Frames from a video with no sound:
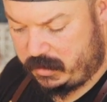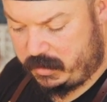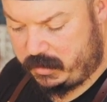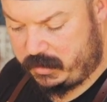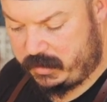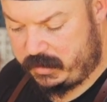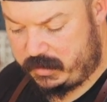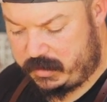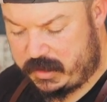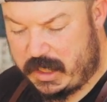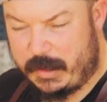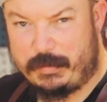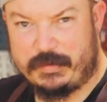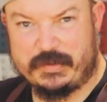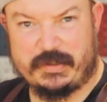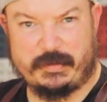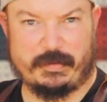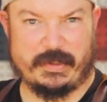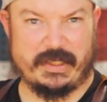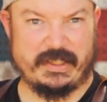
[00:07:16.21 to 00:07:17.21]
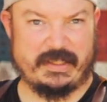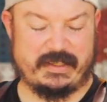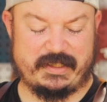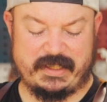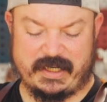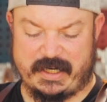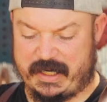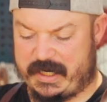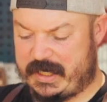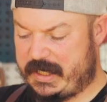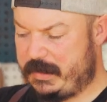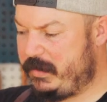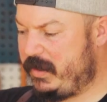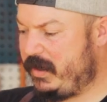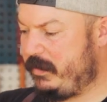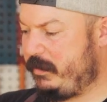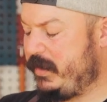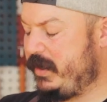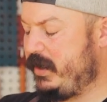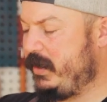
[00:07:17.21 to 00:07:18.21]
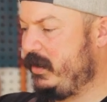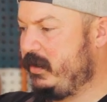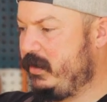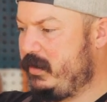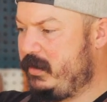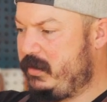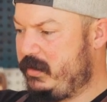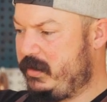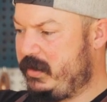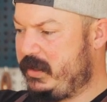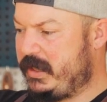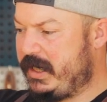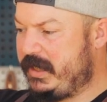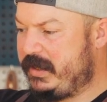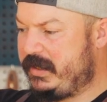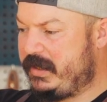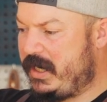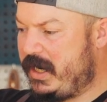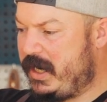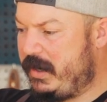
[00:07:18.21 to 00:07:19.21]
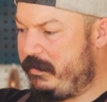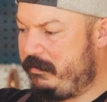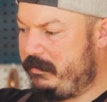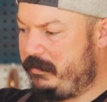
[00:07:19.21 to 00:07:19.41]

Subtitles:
There's a couple sprigs of thyme that have been diced up.